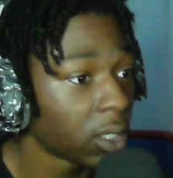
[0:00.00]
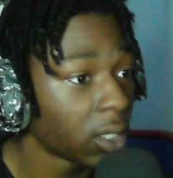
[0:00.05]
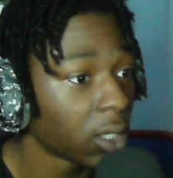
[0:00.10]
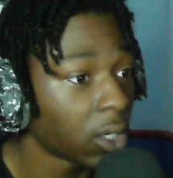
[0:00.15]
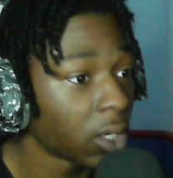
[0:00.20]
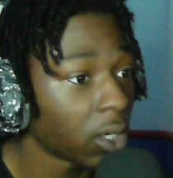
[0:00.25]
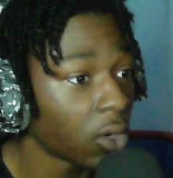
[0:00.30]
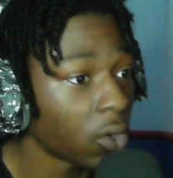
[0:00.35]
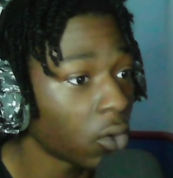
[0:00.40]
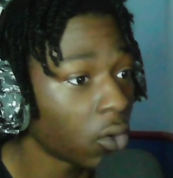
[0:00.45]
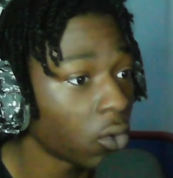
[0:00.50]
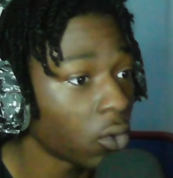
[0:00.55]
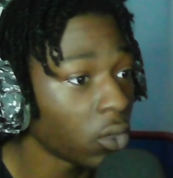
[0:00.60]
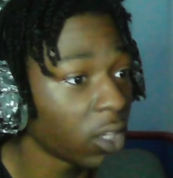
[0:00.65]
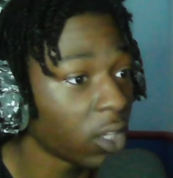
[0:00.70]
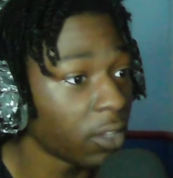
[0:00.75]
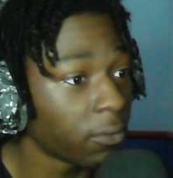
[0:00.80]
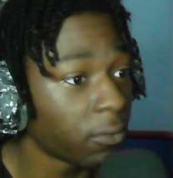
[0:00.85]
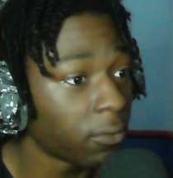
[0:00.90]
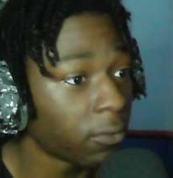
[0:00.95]
Holy
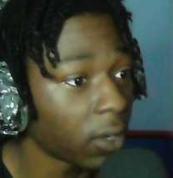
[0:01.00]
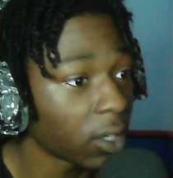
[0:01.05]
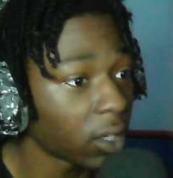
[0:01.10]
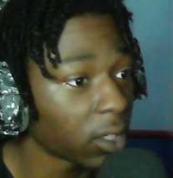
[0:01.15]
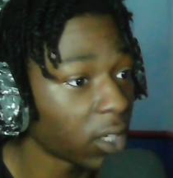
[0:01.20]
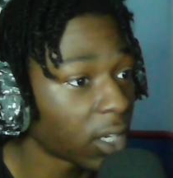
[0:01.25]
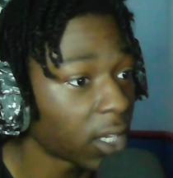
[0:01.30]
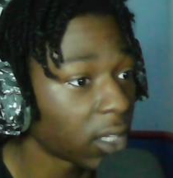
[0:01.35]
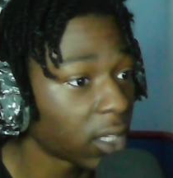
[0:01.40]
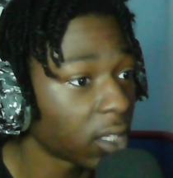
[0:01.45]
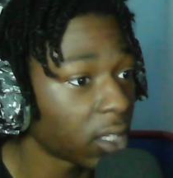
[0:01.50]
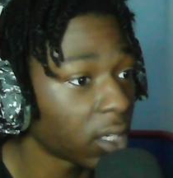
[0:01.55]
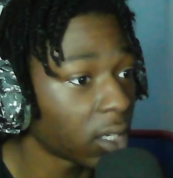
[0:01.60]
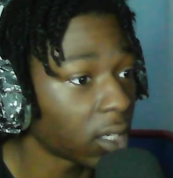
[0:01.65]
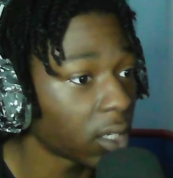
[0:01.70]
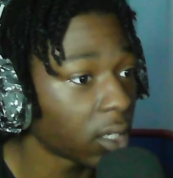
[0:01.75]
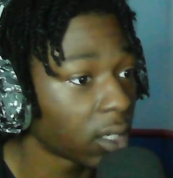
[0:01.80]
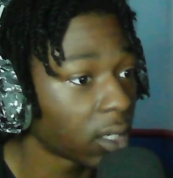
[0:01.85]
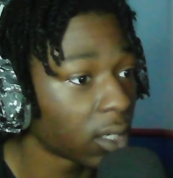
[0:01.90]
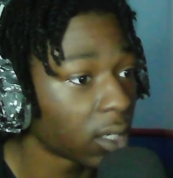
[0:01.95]
fuck, look at the...
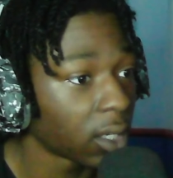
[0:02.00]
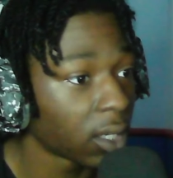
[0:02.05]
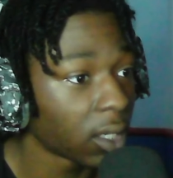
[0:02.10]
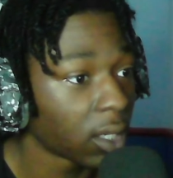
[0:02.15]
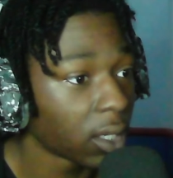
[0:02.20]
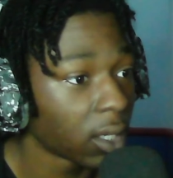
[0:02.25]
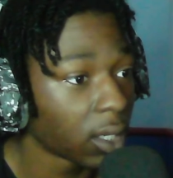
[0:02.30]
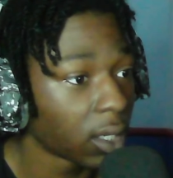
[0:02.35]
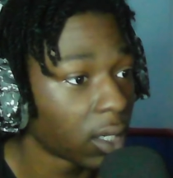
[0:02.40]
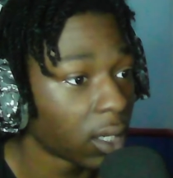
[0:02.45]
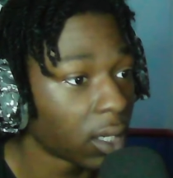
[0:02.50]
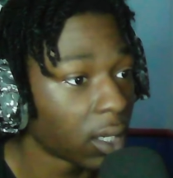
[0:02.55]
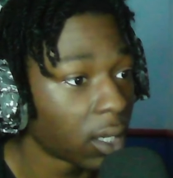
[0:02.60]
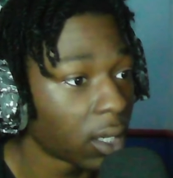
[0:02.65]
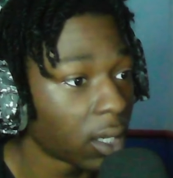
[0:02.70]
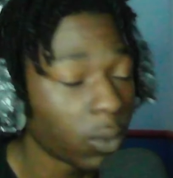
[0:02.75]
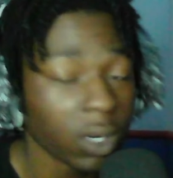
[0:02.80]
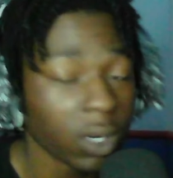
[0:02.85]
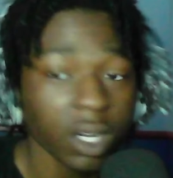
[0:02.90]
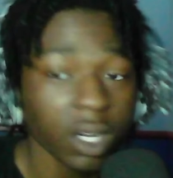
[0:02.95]

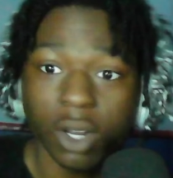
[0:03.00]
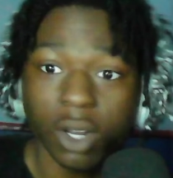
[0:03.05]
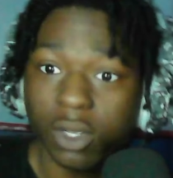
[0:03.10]
What are those